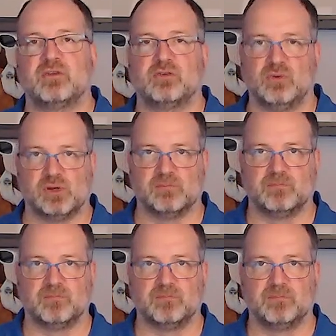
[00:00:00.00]
the solution,
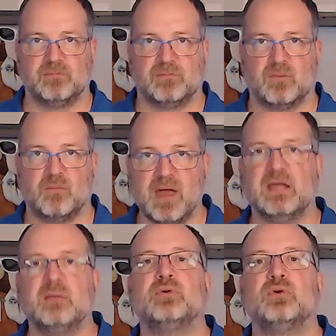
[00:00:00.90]

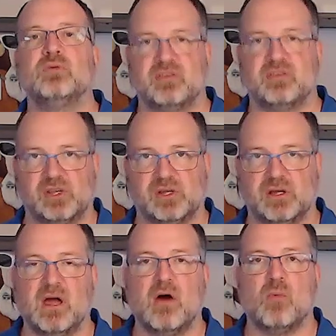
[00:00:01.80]
improve it essentially,
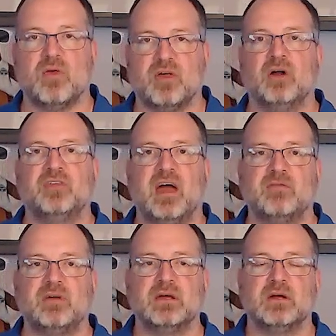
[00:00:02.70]
without
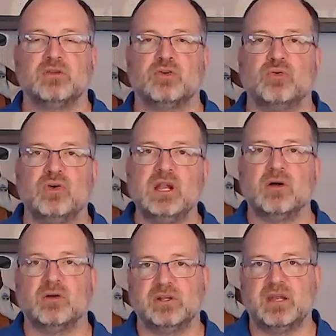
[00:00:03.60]
having to
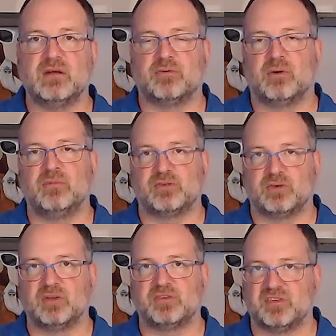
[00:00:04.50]
reload the data from the
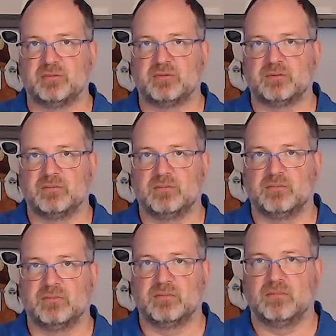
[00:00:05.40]
source systems.
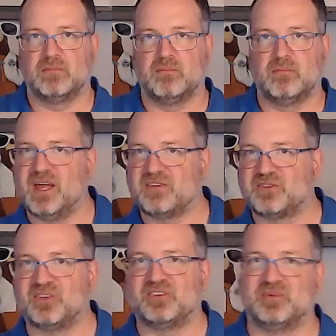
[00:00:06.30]
Back then we had
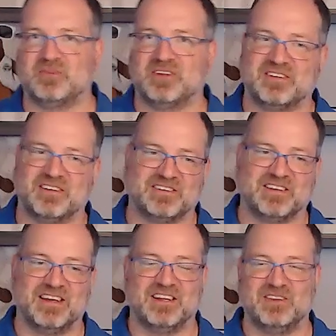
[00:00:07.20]
source systems and
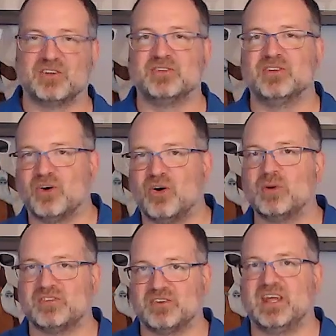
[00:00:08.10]
not
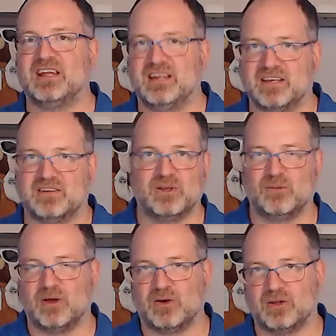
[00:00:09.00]
always a data lake. We
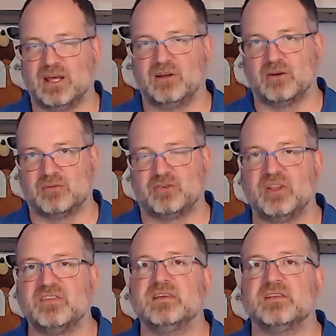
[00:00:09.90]
had a lot of
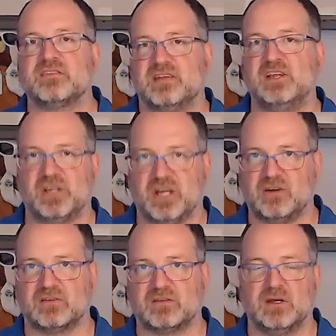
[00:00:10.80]
transient staging
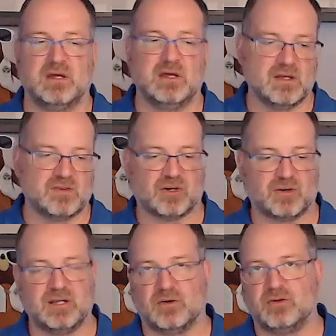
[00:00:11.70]
areas.
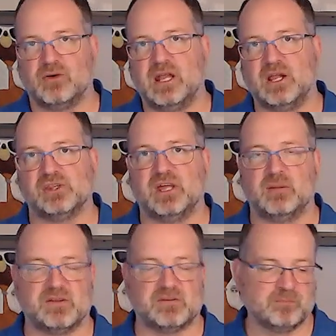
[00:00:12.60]
So on a relation
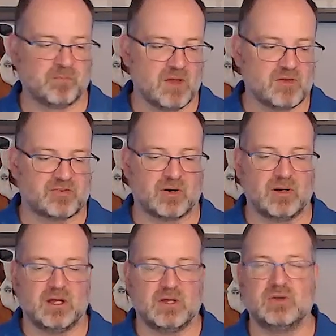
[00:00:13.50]
database.
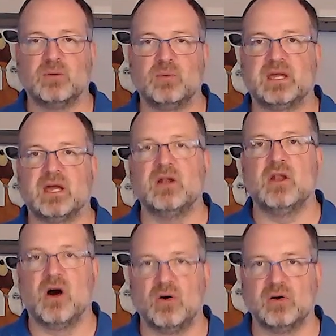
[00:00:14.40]
So we
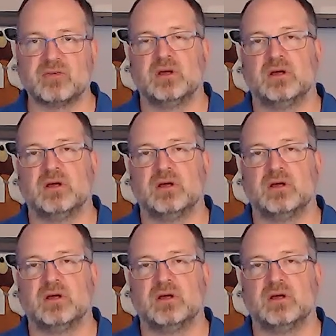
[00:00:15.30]
can load